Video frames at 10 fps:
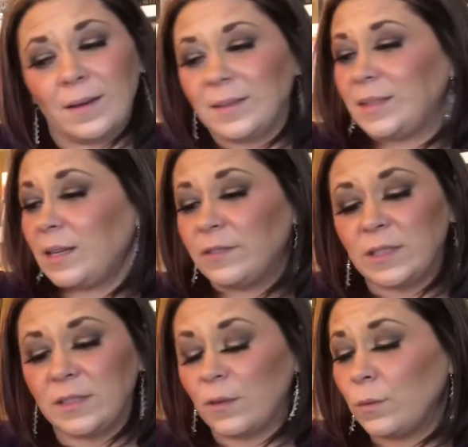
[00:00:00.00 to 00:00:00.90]
Seven
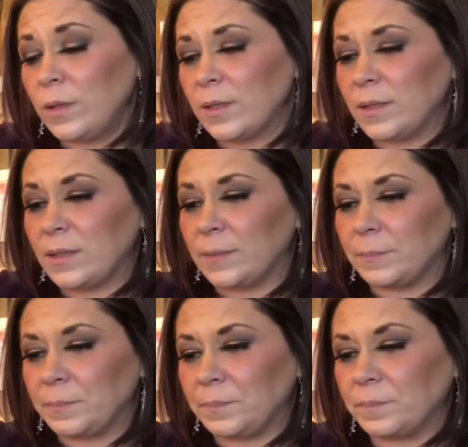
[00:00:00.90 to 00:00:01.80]
of Swords,
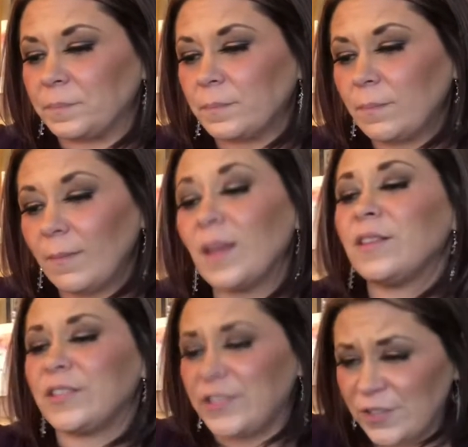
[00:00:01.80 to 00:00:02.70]

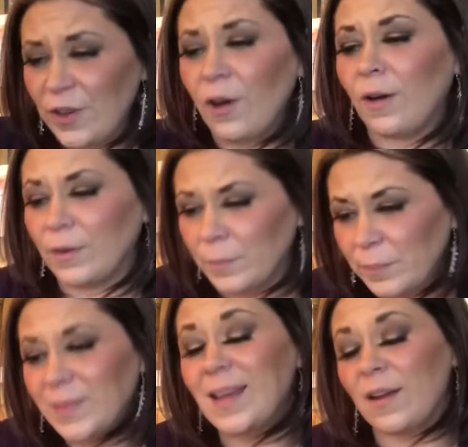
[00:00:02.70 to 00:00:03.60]
the Star,
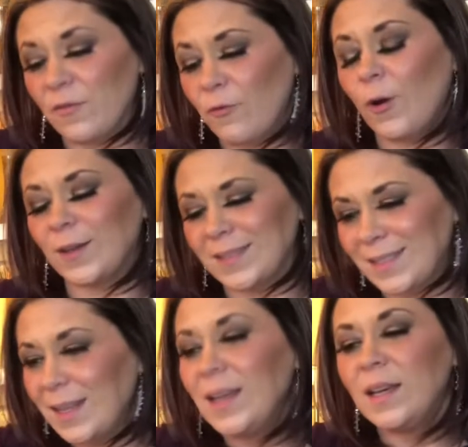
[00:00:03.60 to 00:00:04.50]
Ten of Wands.
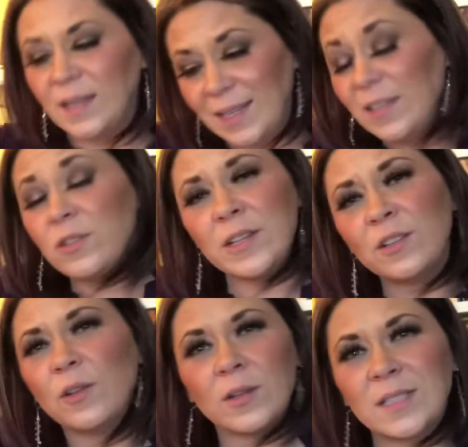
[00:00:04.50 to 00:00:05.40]
Healing a
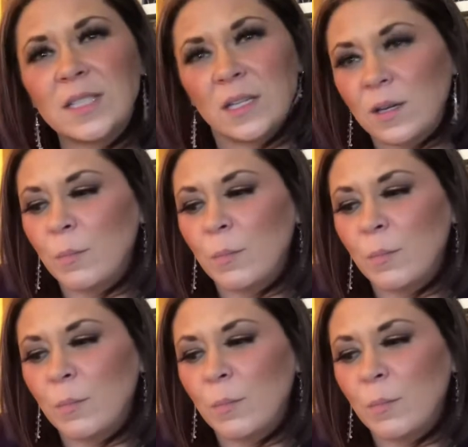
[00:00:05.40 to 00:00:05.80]
long-standing